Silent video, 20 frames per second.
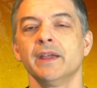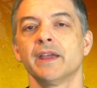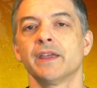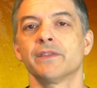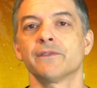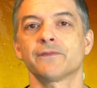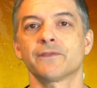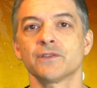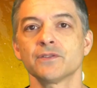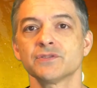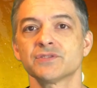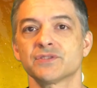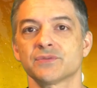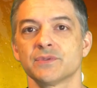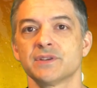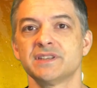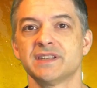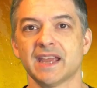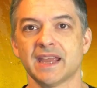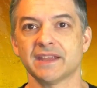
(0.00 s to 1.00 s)
In the first
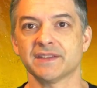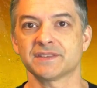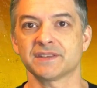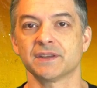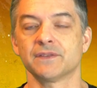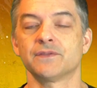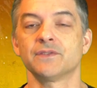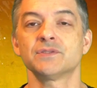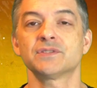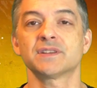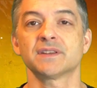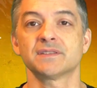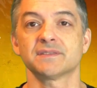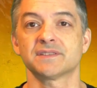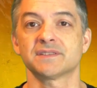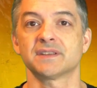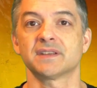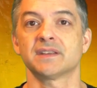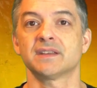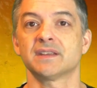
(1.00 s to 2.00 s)
3 dates, if you
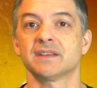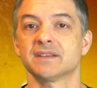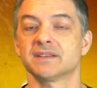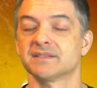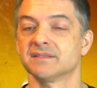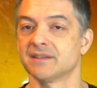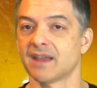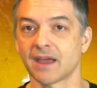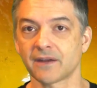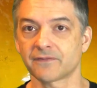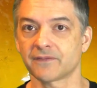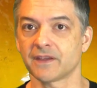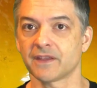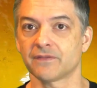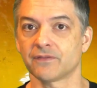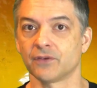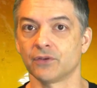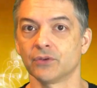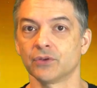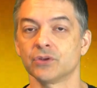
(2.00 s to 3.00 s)
sense that he is not
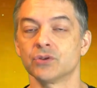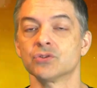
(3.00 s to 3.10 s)
faithful,